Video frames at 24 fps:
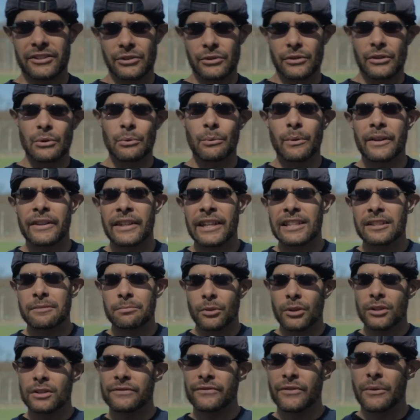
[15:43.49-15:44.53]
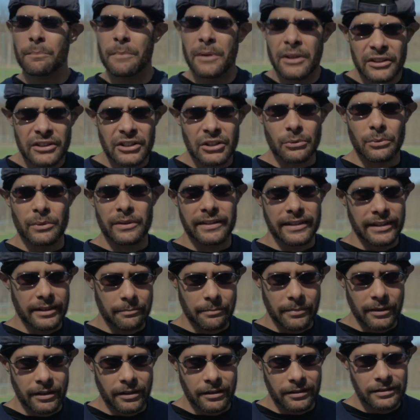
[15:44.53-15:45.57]
you're the one that's most familiar with that
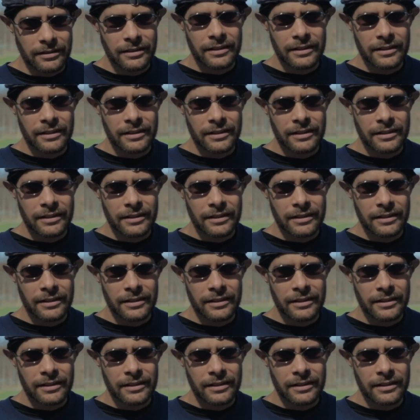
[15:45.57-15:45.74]
ball.